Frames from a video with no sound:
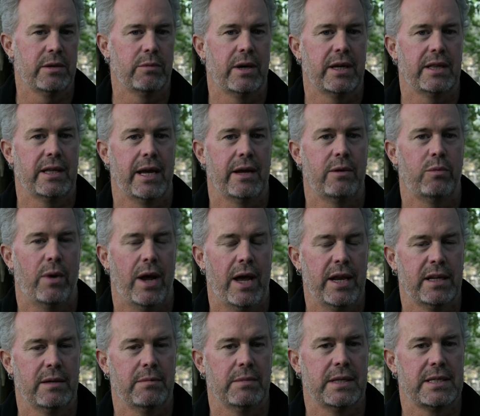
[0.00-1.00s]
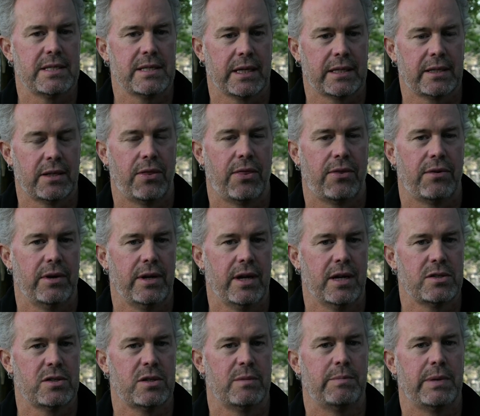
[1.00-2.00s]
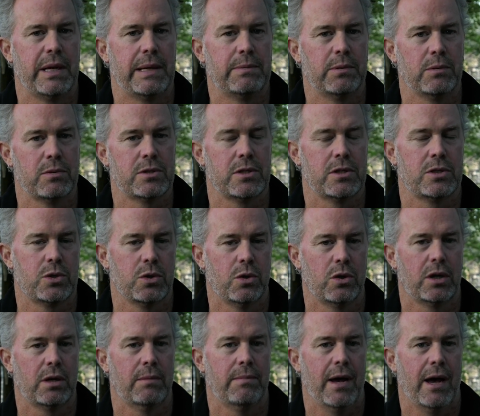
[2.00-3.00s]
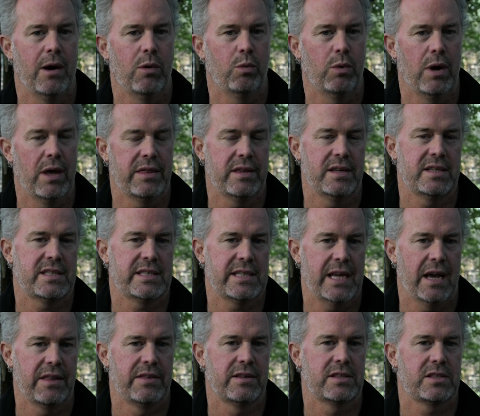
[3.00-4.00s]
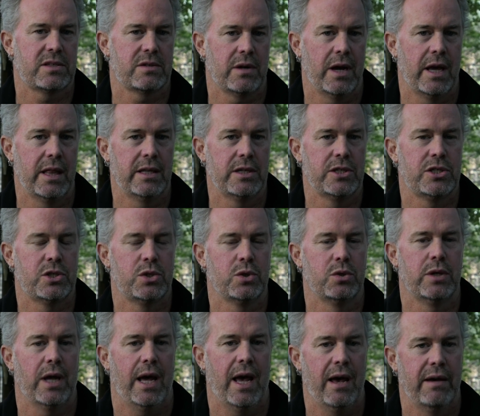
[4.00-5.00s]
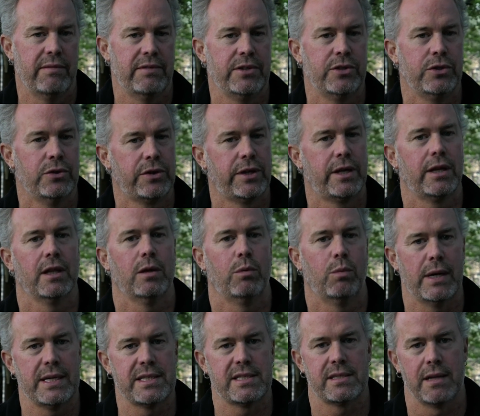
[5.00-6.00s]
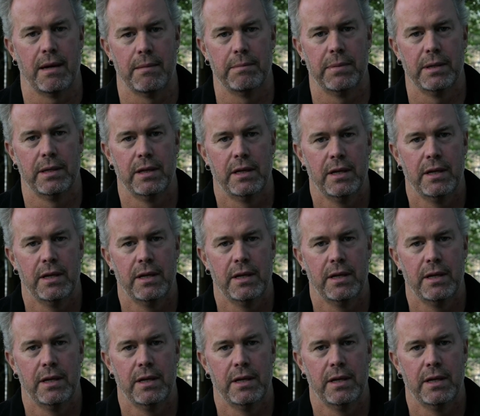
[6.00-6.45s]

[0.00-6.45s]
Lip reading: where they randomly selected 300 people to talk about whether South Australia should have a nuclear waste dump.